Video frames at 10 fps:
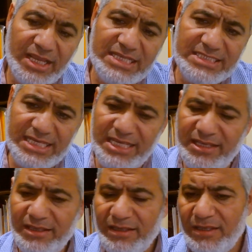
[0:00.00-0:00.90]
As
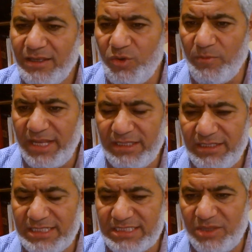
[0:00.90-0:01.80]
he commanded
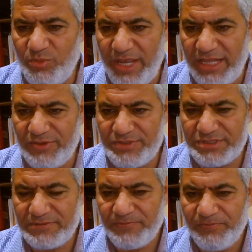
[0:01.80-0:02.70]
his
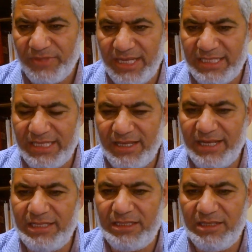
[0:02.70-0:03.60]
companions and he
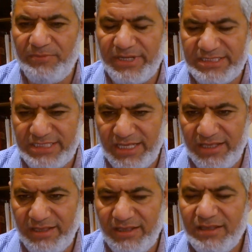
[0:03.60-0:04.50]
guided them by
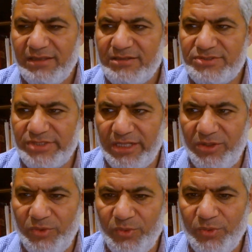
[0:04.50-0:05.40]
saying,
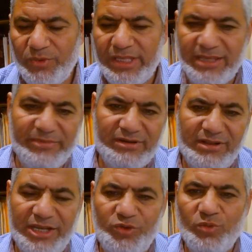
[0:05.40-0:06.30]
Sallu kama
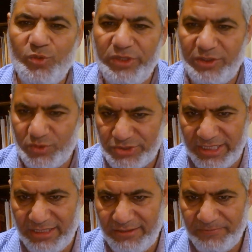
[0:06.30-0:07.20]
ra'aytumuni
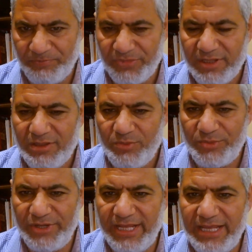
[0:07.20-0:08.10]
usalli.
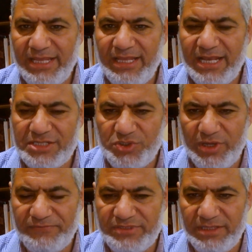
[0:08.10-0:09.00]
Pray as you
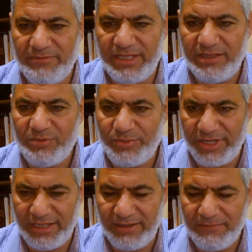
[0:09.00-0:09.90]
have seen me
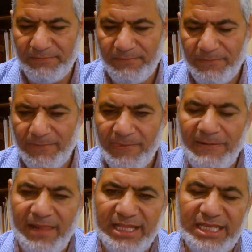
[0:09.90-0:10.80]
praying.
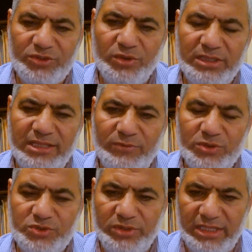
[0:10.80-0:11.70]
And he told them
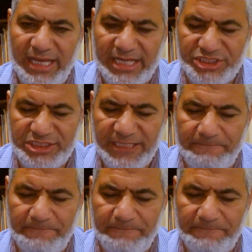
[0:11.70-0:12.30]
also in the Hajj